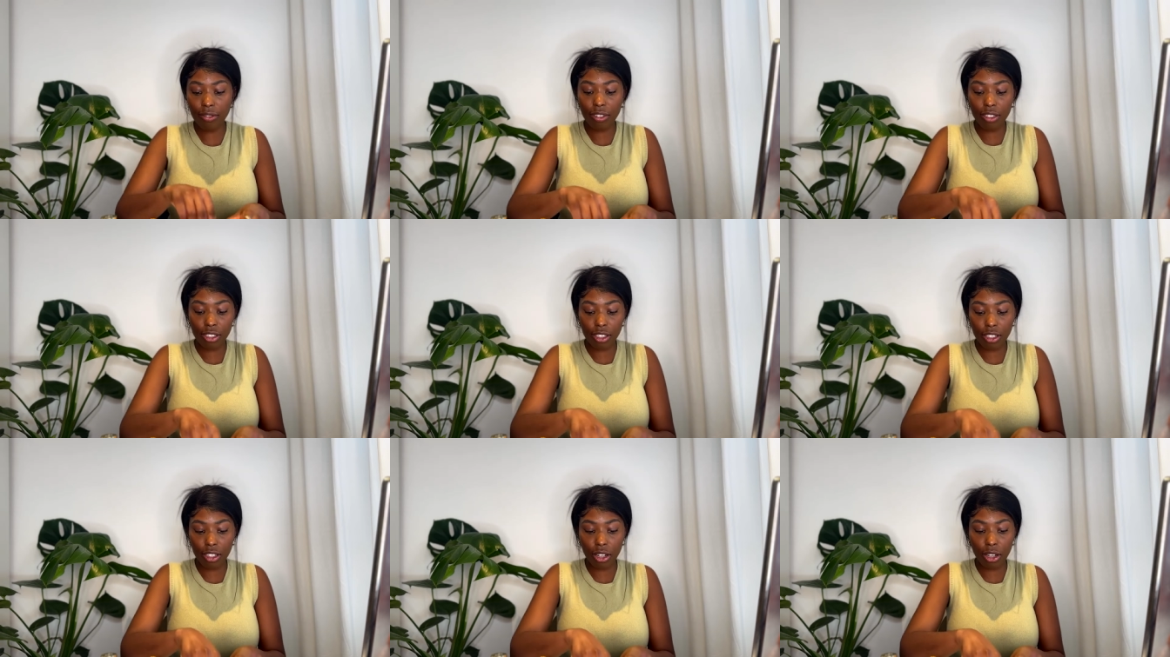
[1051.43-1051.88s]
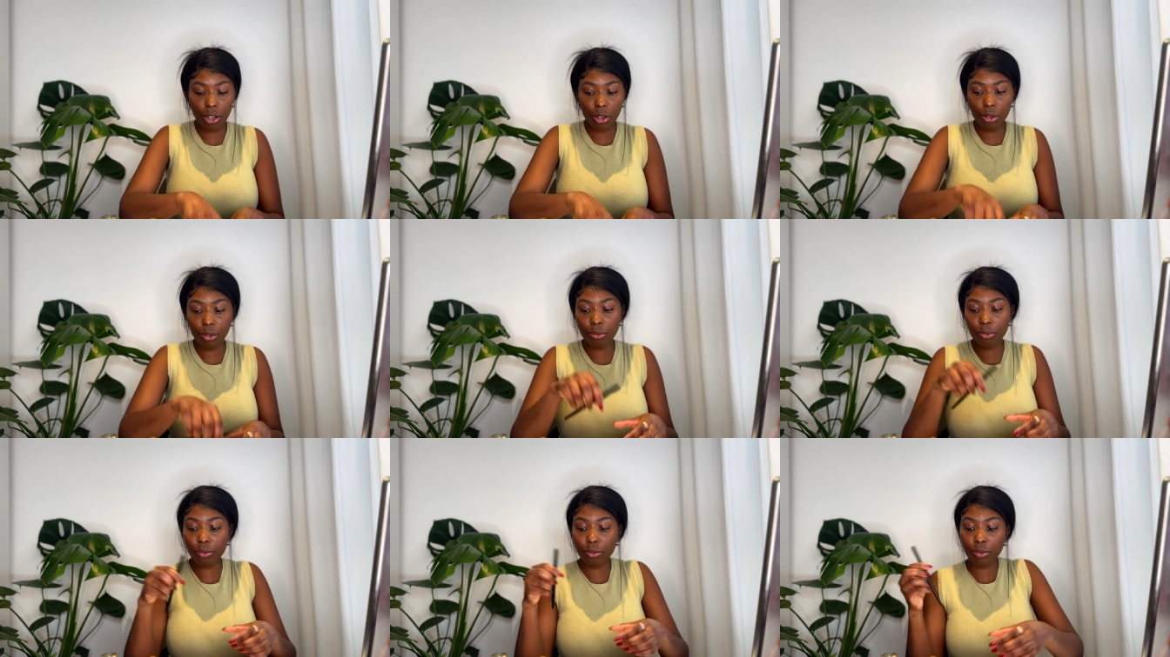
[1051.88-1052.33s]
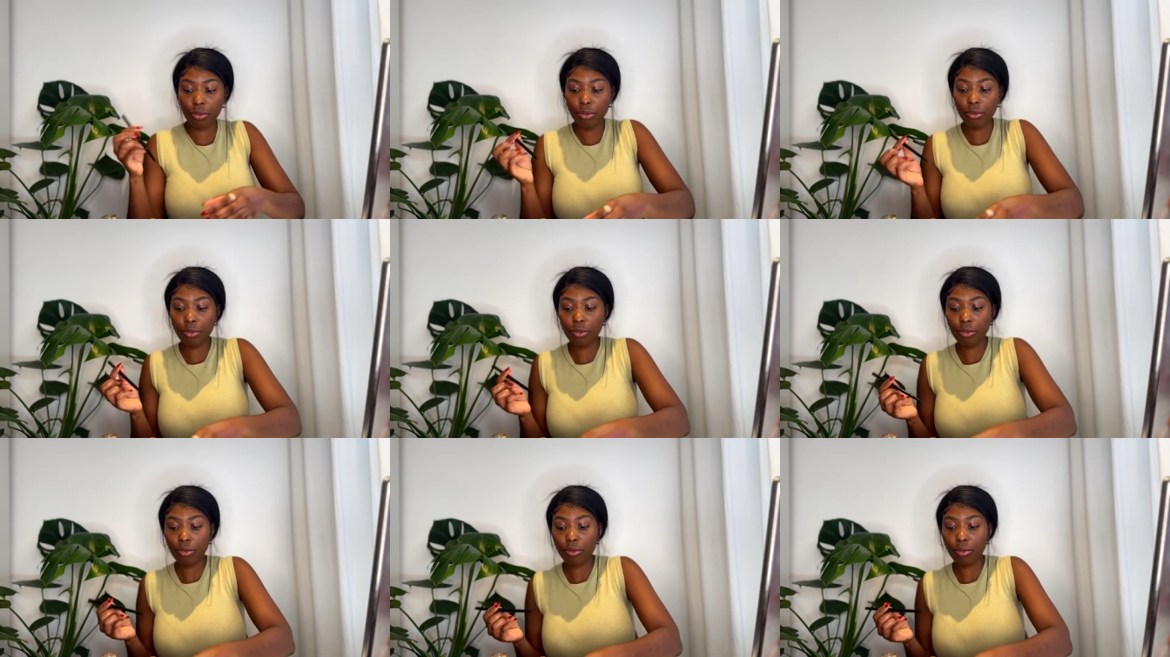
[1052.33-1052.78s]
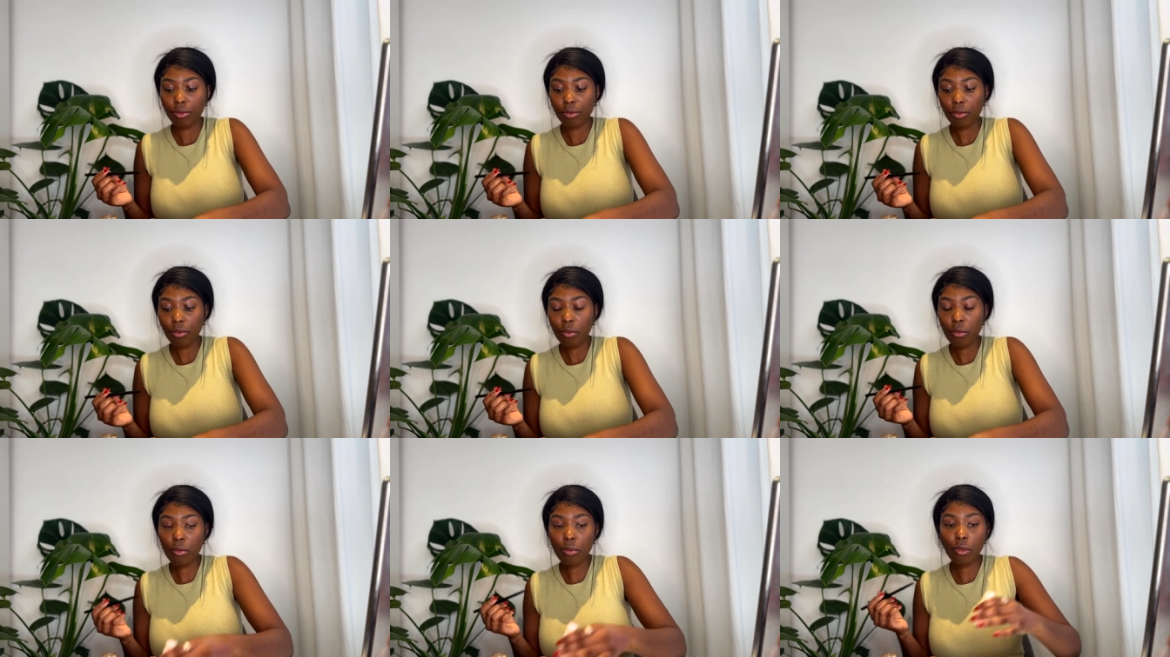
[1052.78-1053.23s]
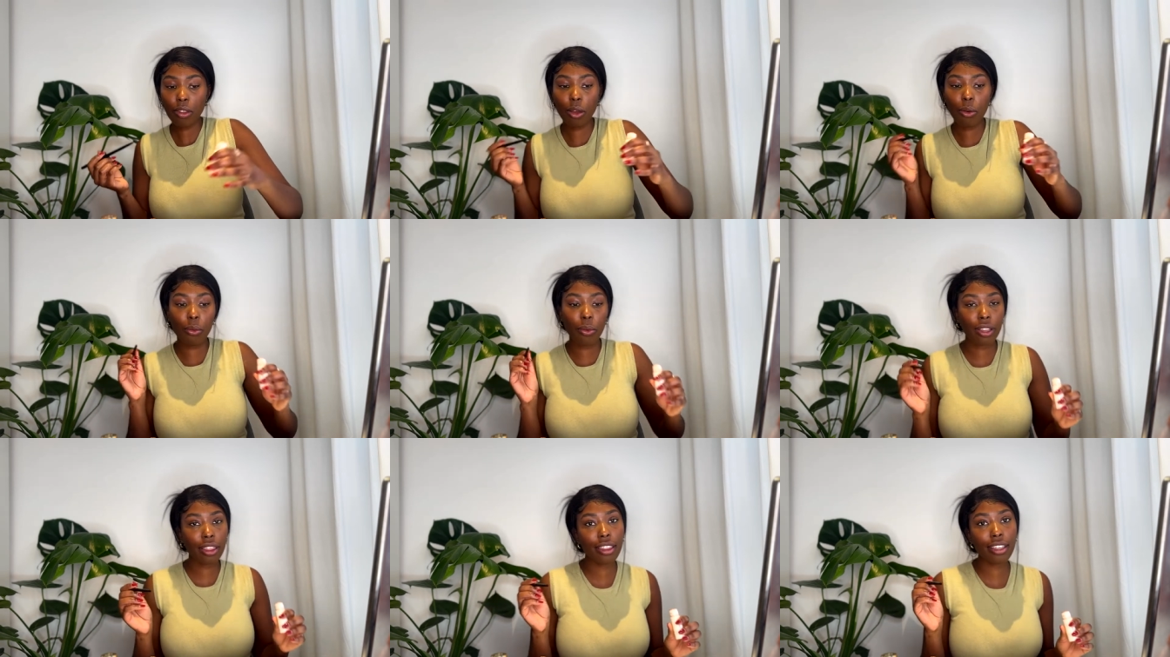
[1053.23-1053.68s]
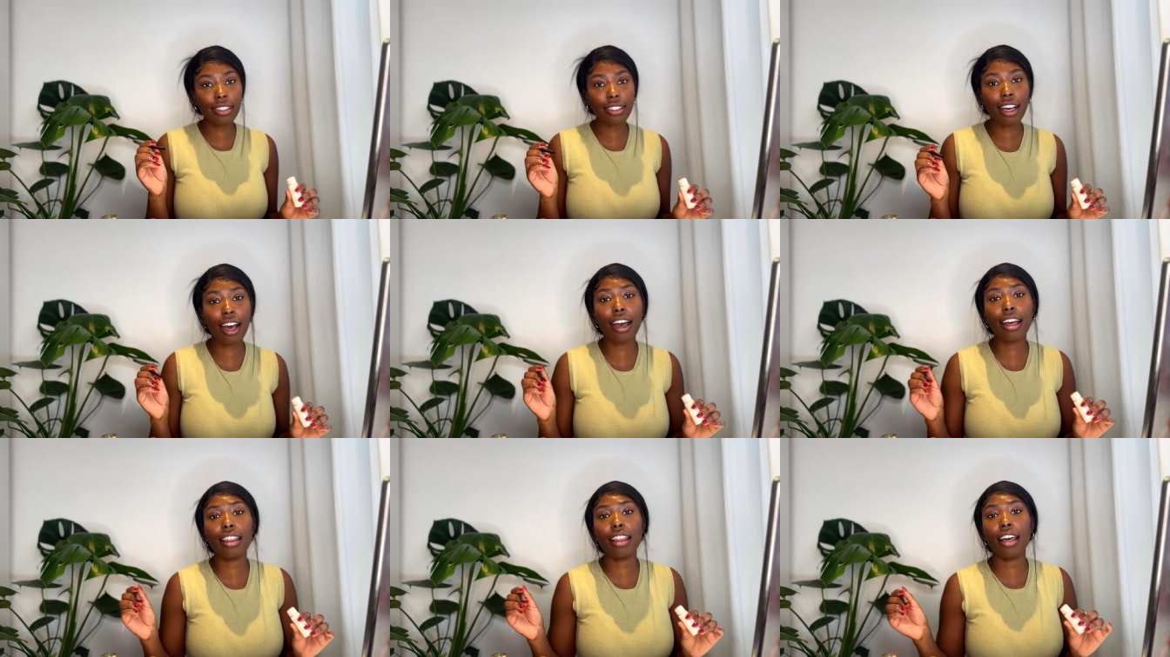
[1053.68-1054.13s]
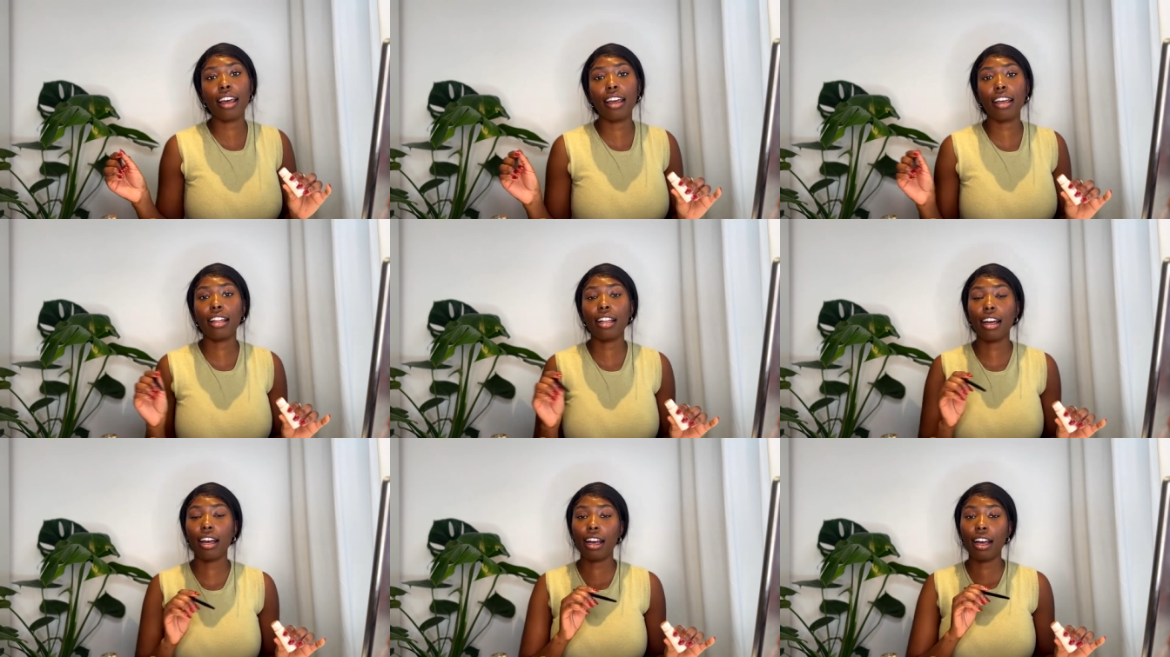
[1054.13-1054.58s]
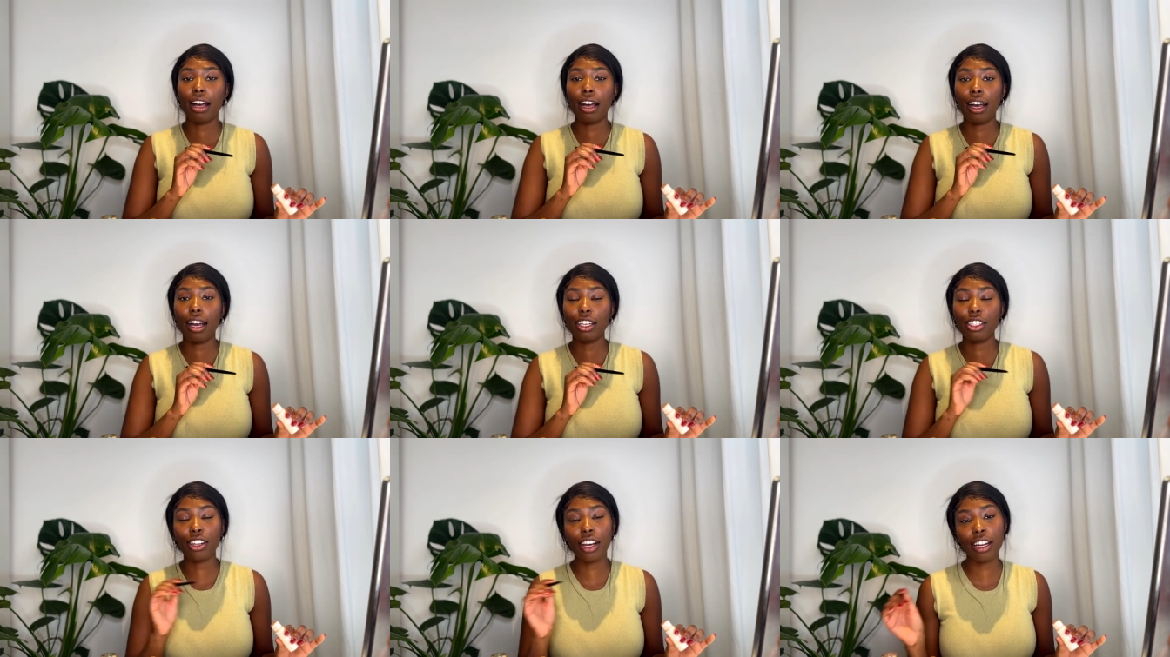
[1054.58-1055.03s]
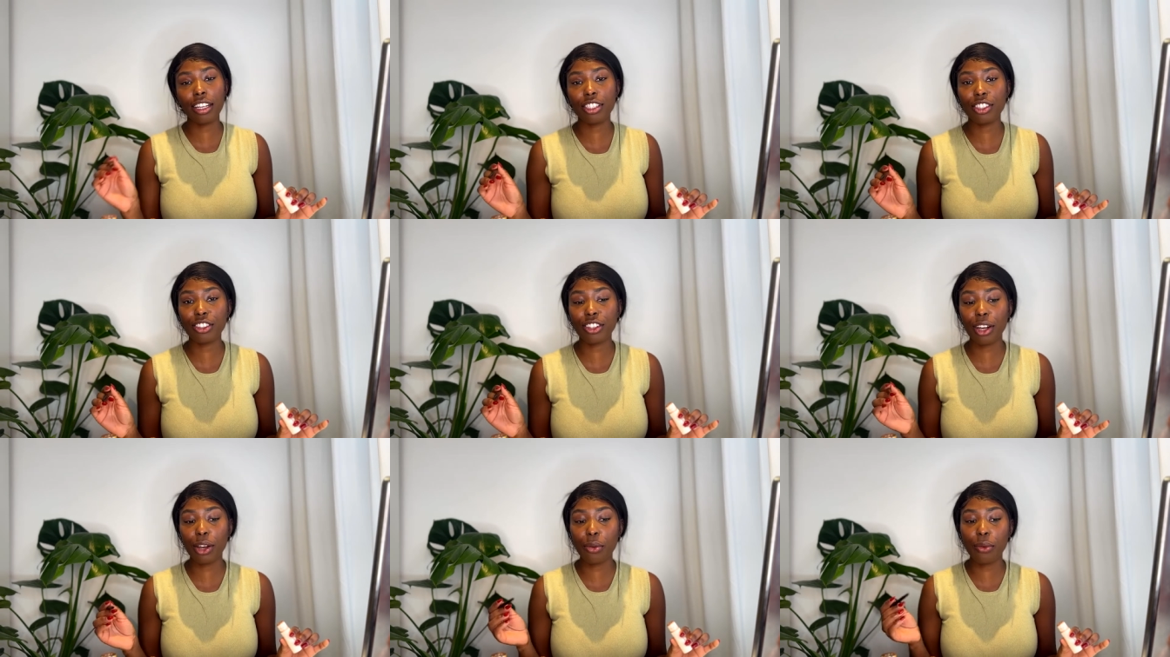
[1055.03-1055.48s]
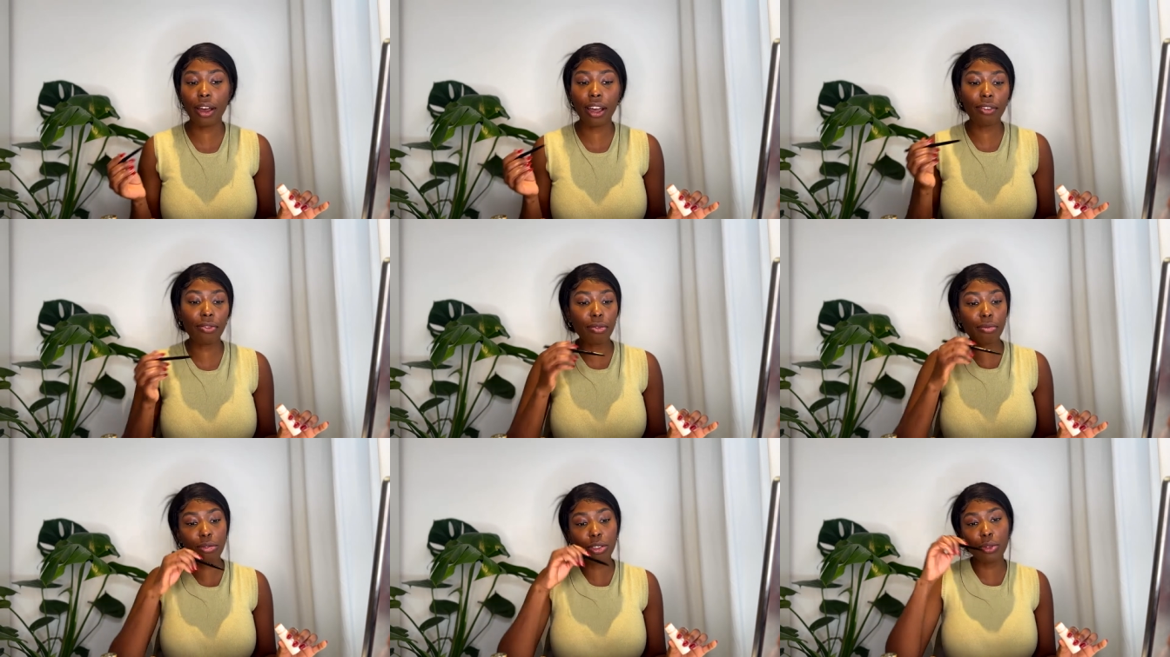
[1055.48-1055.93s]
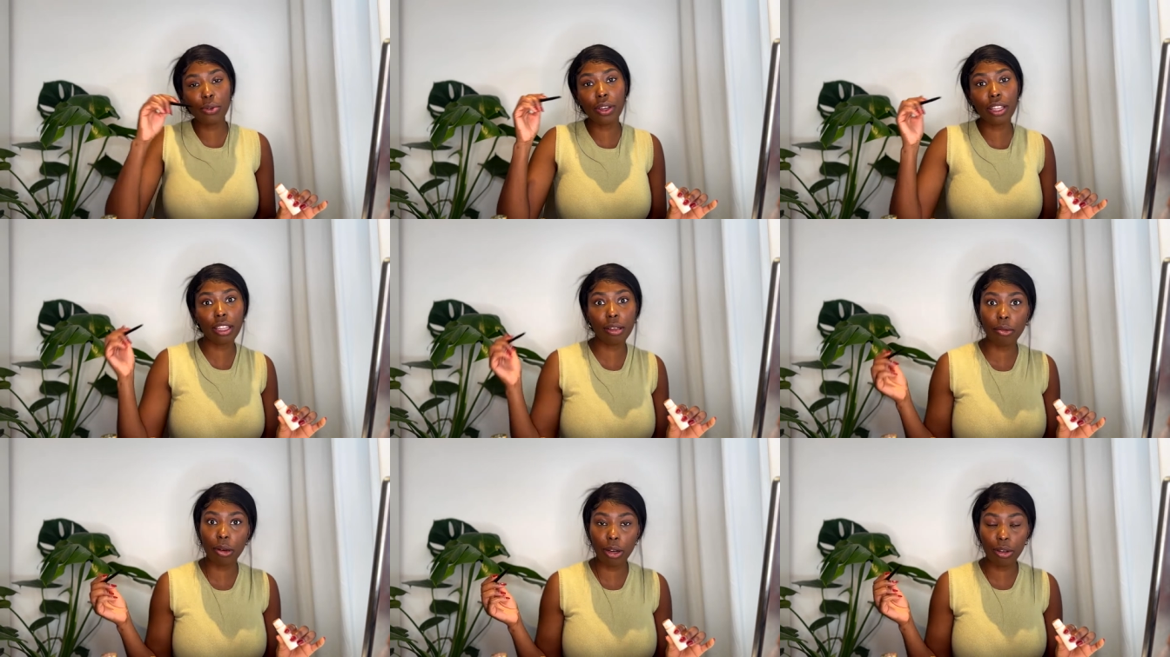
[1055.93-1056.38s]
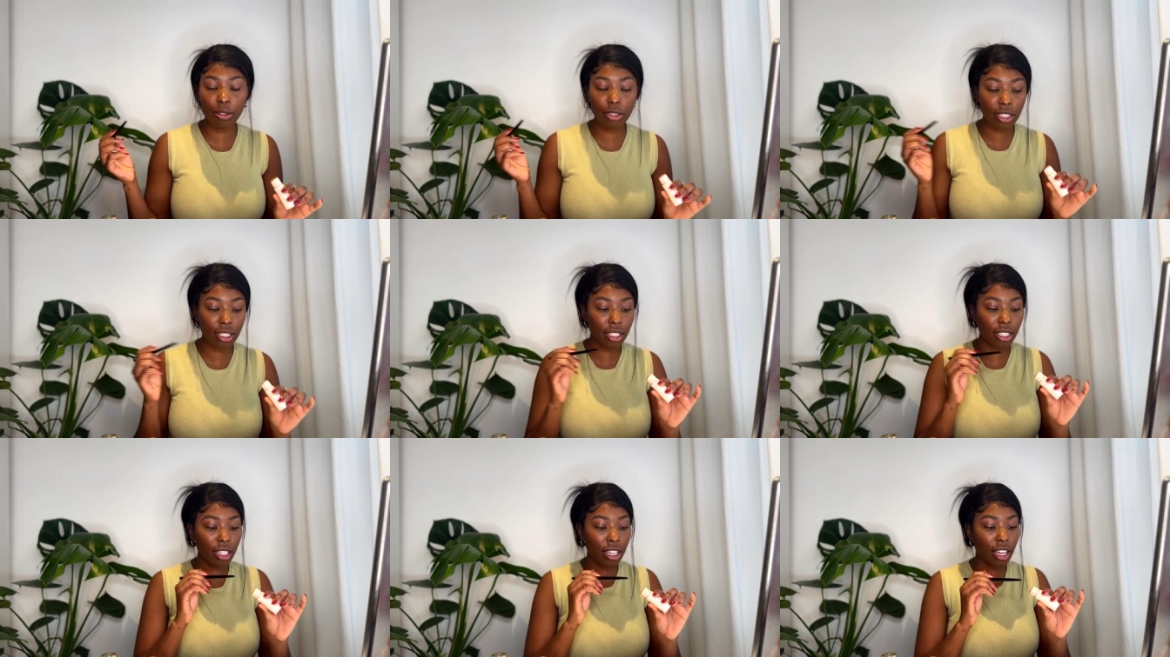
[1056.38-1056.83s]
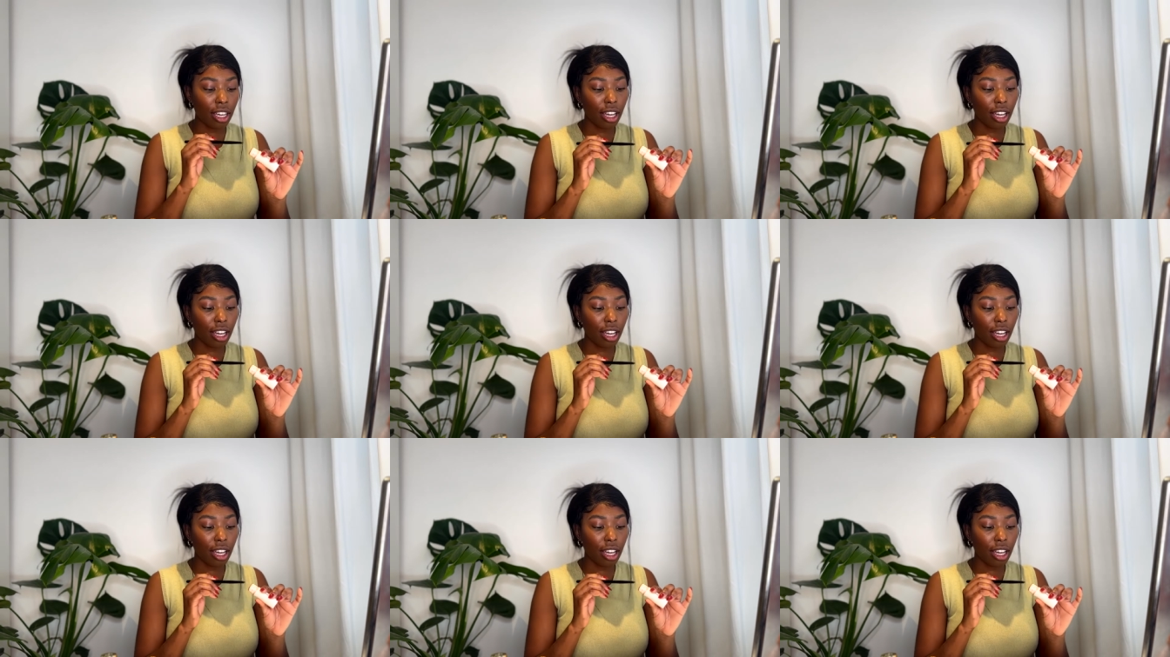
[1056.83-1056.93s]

So with this highlight, I try to stray away from doing the most.